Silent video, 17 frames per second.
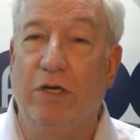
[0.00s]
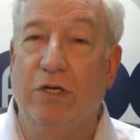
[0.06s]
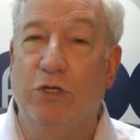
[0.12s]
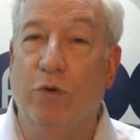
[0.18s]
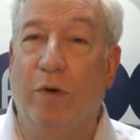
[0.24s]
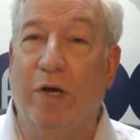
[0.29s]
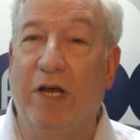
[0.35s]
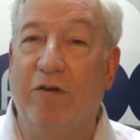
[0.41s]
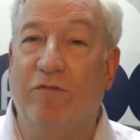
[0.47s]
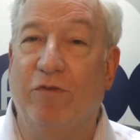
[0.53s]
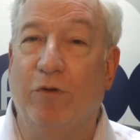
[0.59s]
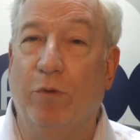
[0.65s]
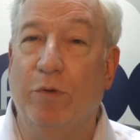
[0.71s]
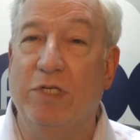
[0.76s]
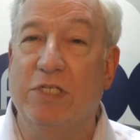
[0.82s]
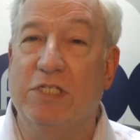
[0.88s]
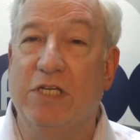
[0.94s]
to
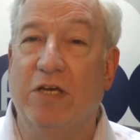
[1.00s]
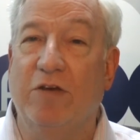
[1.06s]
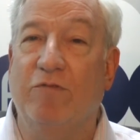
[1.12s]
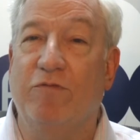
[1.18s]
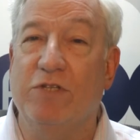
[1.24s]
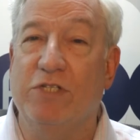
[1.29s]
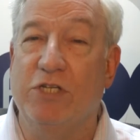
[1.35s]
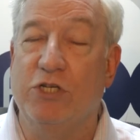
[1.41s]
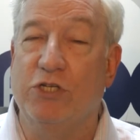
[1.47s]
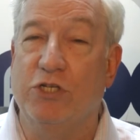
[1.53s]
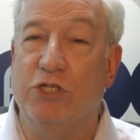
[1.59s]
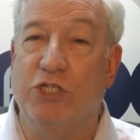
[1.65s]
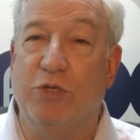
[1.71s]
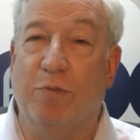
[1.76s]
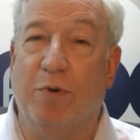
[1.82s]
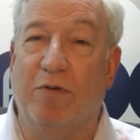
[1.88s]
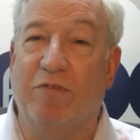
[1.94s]
influencing
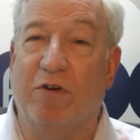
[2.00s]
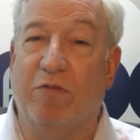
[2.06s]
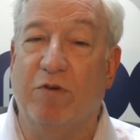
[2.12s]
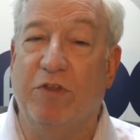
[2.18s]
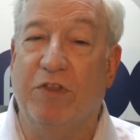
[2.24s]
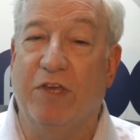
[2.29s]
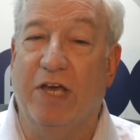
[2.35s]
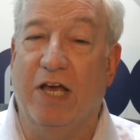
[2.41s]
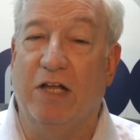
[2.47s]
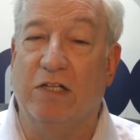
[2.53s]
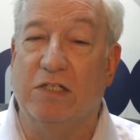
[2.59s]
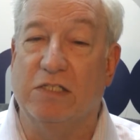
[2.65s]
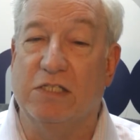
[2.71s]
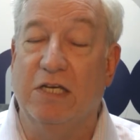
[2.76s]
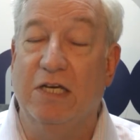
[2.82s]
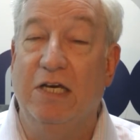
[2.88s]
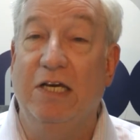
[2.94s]
physicians above everything
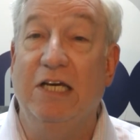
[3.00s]
else